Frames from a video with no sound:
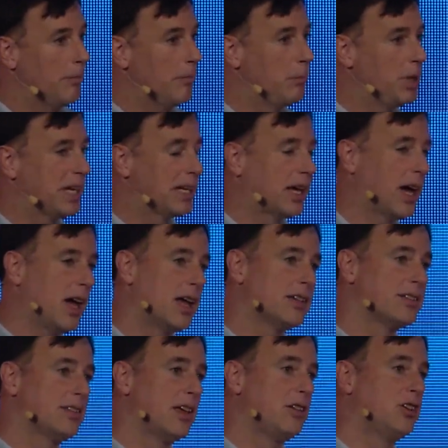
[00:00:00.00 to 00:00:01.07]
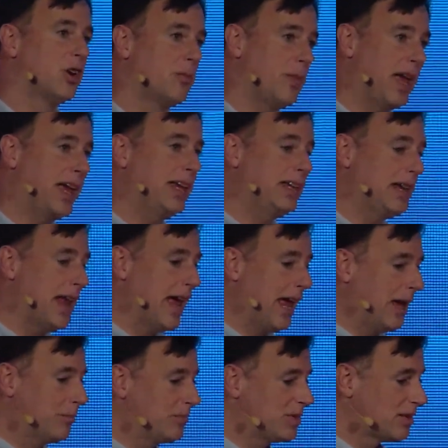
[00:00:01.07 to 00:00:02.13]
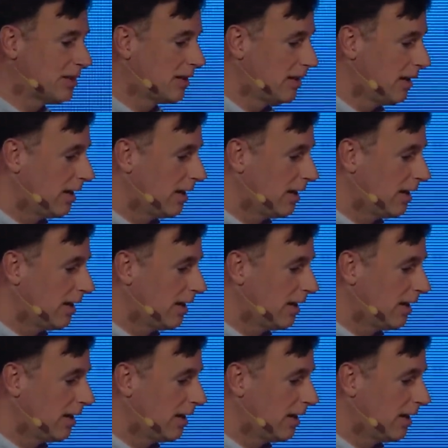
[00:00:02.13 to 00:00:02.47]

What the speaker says: because the domain names,